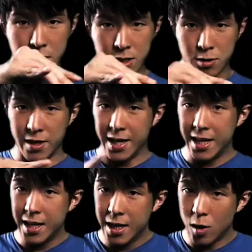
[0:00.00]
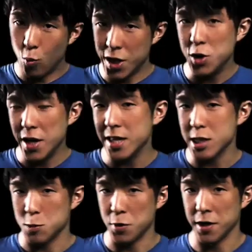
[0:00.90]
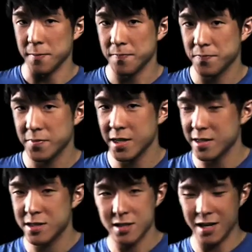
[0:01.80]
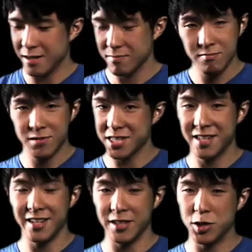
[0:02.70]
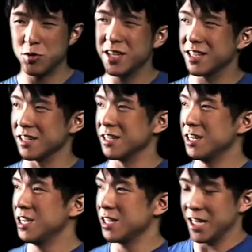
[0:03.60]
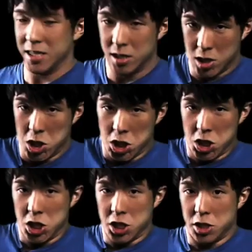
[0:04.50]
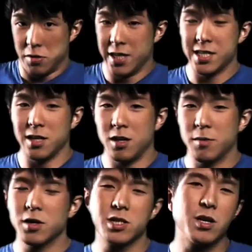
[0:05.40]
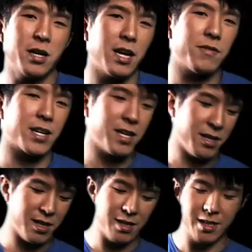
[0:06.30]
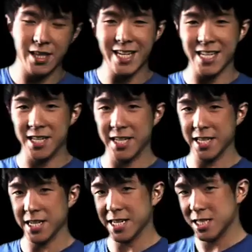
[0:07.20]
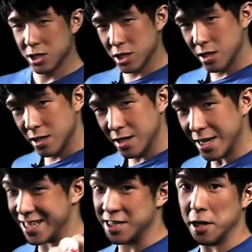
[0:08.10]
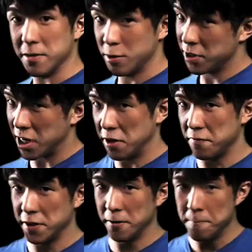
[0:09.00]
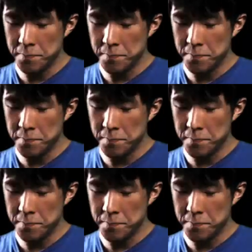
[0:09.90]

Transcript: So that when you end the spring, it's clean. You don't need to do this and all, because you gotta have that kind of nice ending, the nice and it's done. You know, that kind of feel.